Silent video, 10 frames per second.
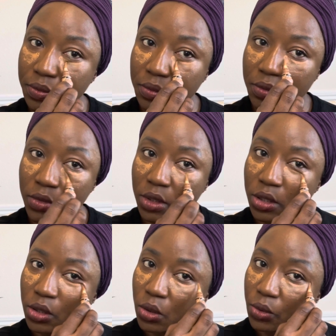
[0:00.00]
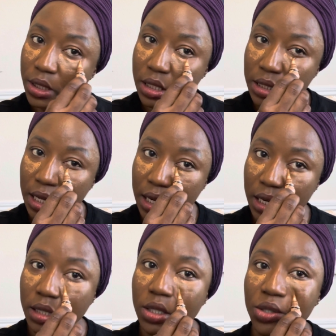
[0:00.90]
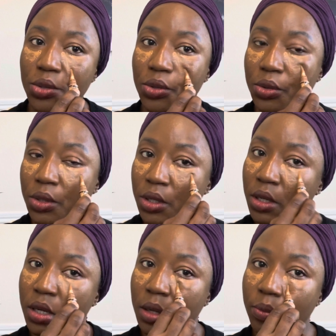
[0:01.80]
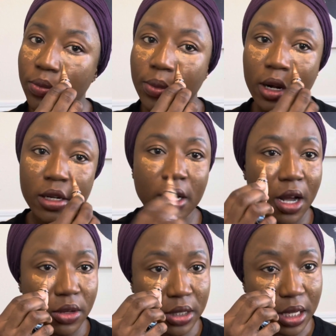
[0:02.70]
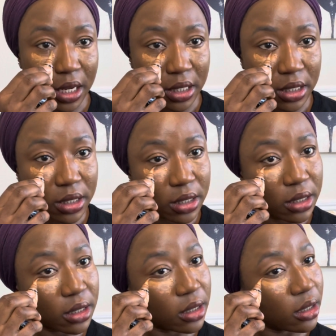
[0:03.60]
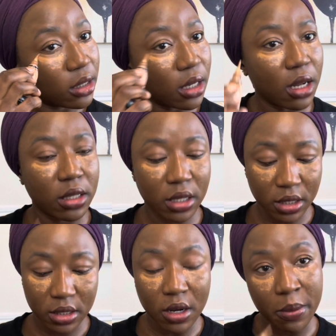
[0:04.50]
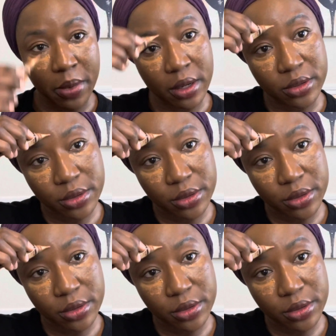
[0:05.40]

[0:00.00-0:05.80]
So we decided to park outside the compound.